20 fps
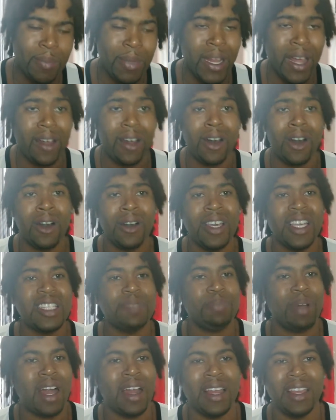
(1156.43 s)
Be like, "Oh, he's
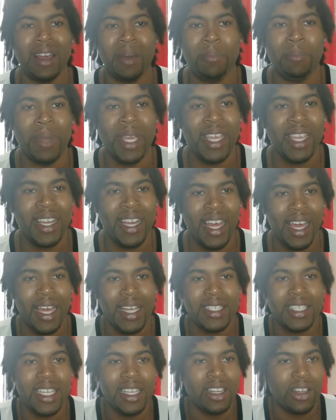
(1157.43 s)
probably a mean
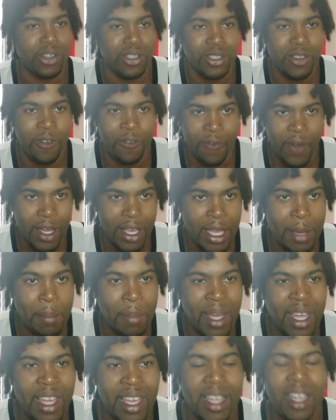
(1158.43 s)
ass. He looks so fucking
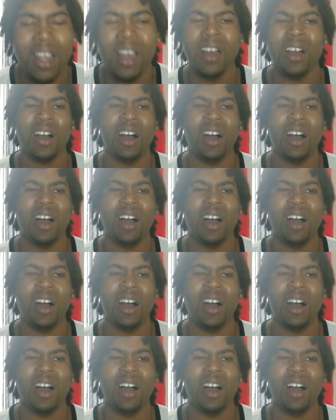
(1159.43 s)
mean.